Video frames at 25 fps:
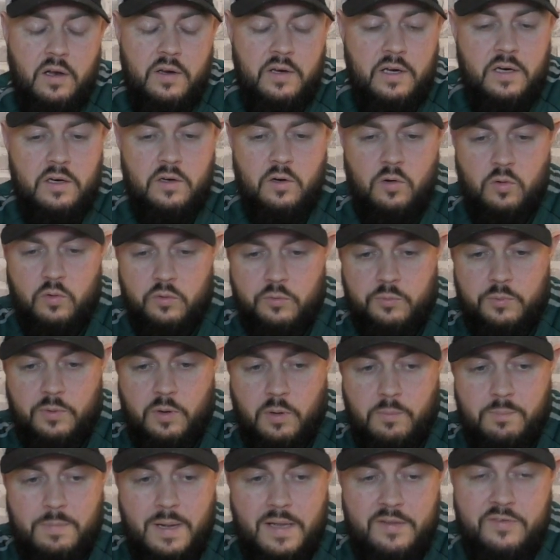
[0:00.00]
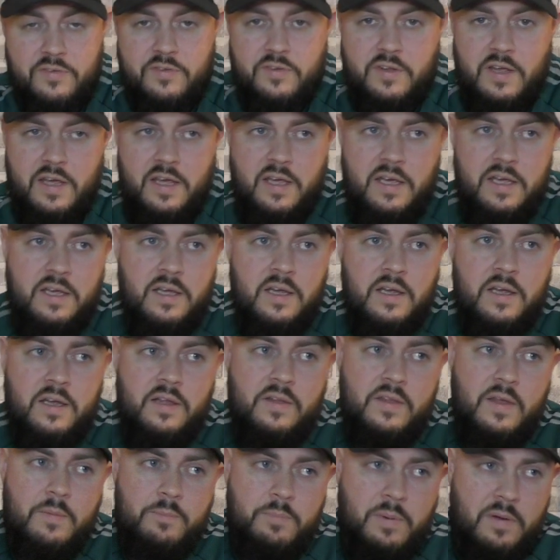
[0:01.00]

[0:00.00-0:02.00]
And then, of course, we've got Man City, then